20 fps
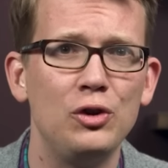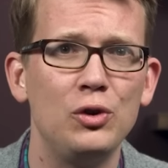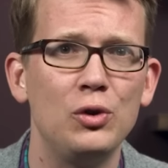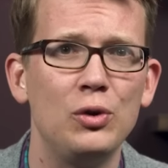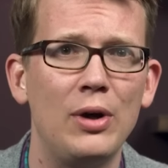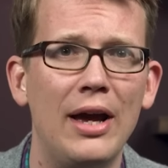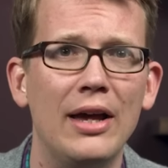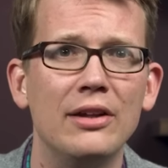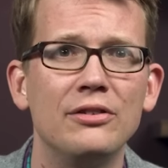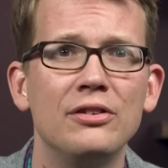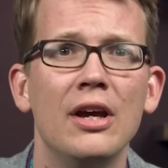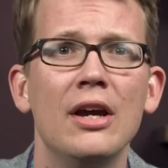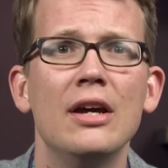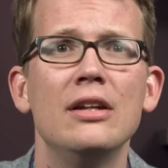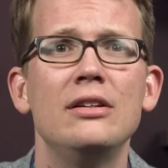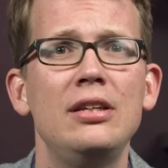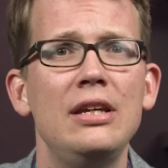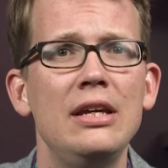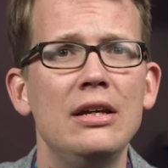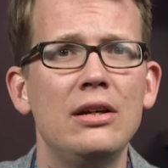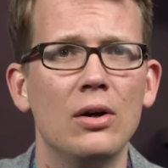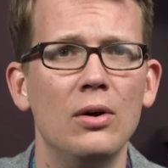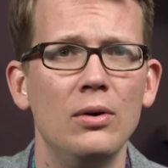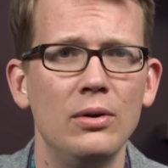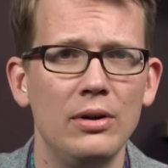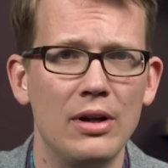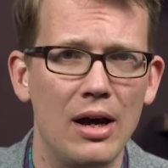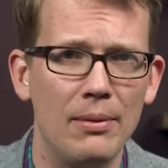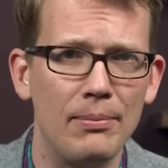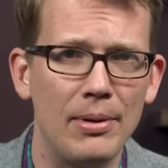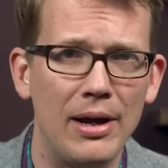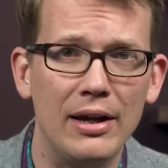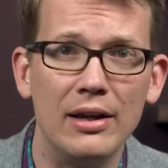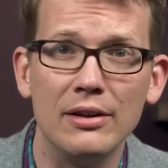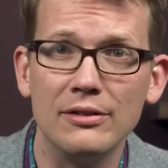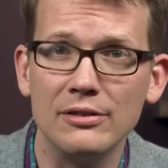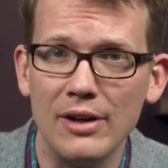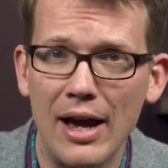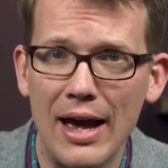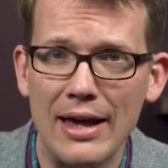to as Tycho, not by
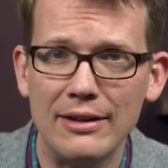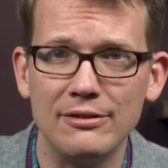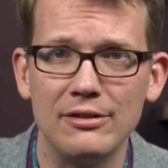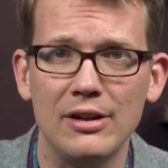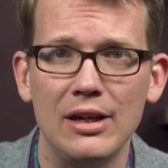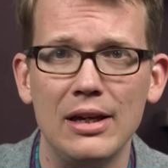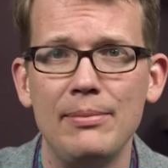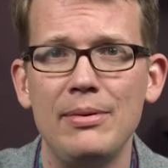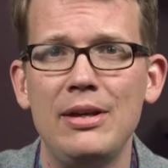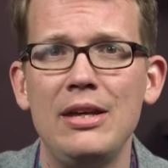his last name.